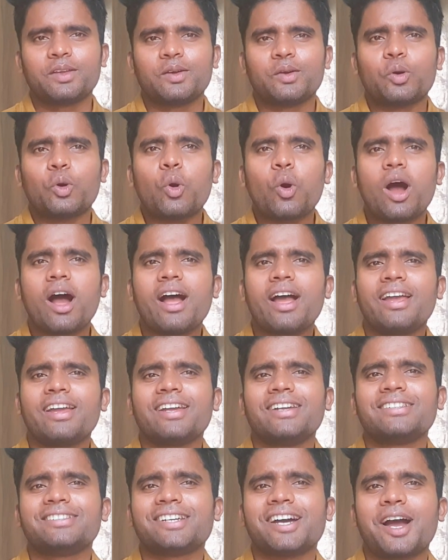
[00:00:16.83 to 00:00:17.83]
Why
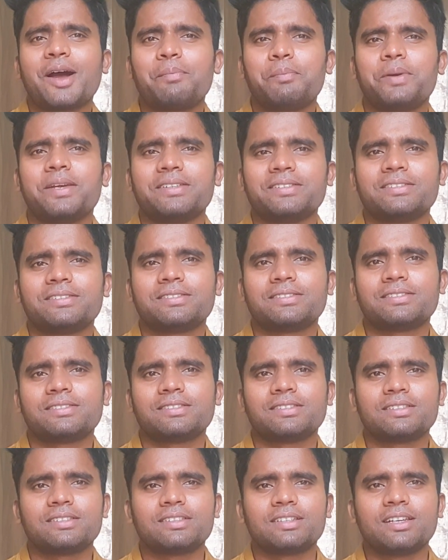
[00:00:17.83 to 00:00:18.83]
it happen?
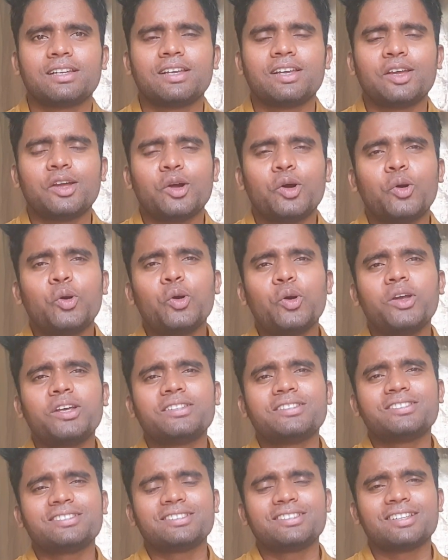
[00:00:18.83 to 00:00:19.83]

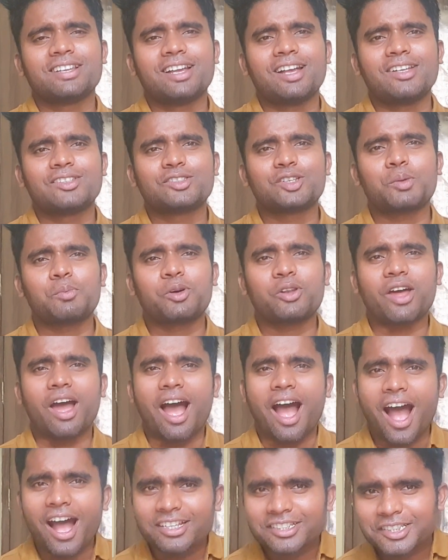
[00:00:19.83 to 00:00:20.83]
When someone
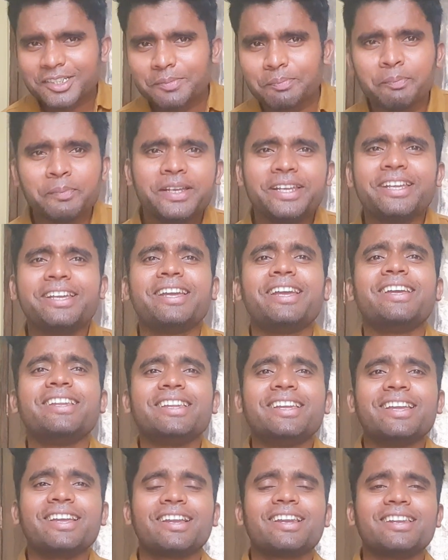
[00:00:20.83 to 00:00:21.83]
asks me in
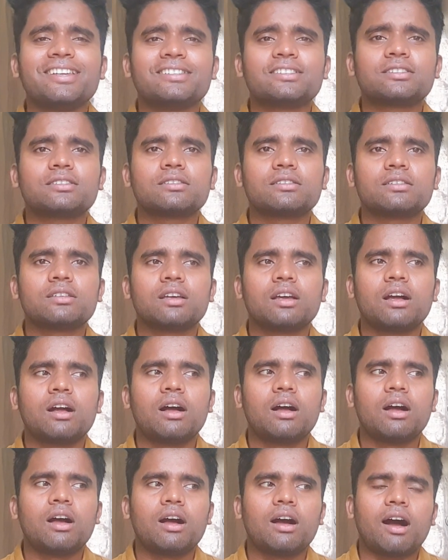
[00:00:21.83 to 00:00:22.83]
English,
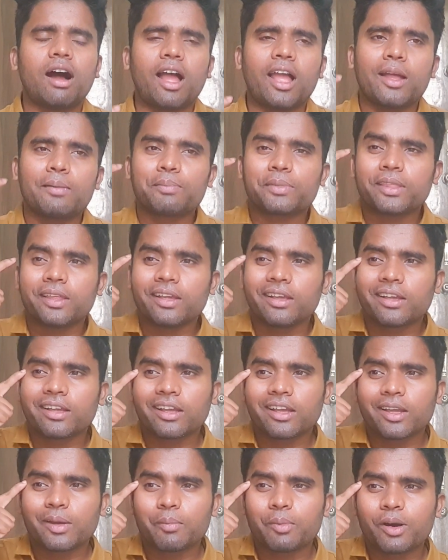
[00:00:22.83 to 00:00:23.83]
I am
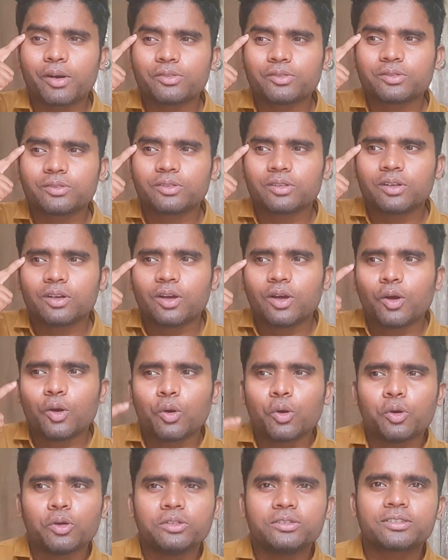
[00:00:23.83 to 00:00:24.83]
thinking about
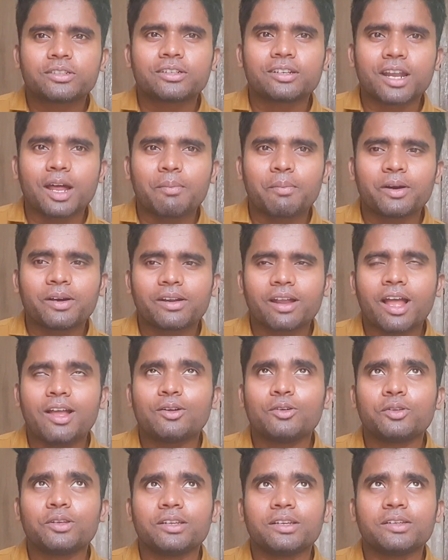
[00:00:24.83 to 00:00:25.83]
which grammar I
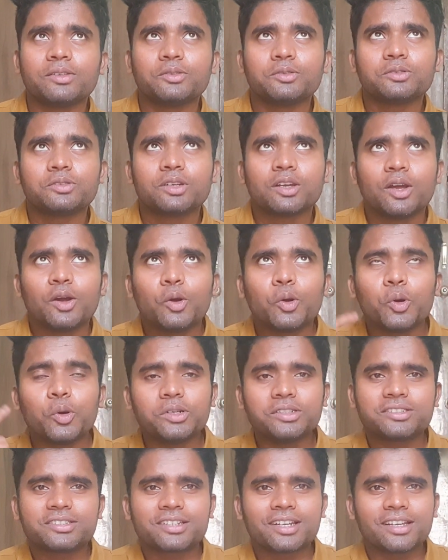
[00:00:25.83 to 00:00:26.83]
will use,
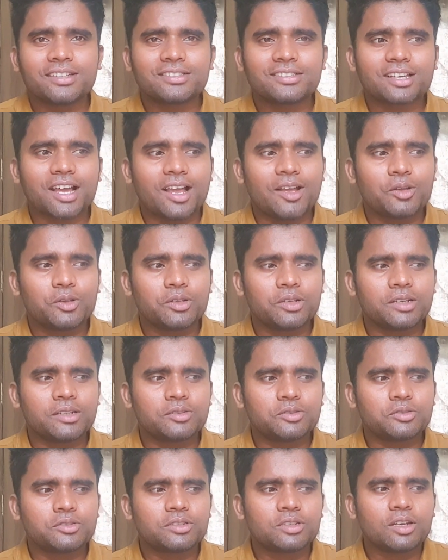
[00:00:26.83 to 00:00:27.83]
which tense I will
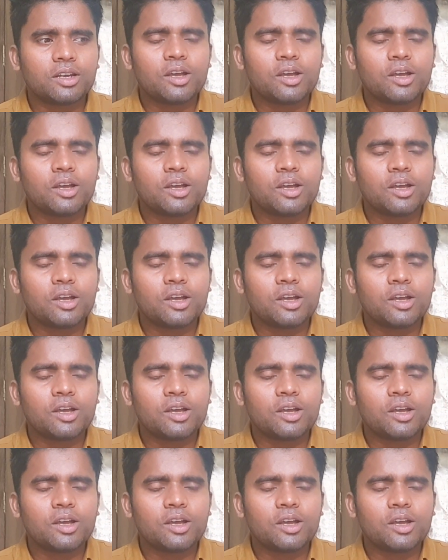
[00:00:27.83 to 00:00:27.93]
use,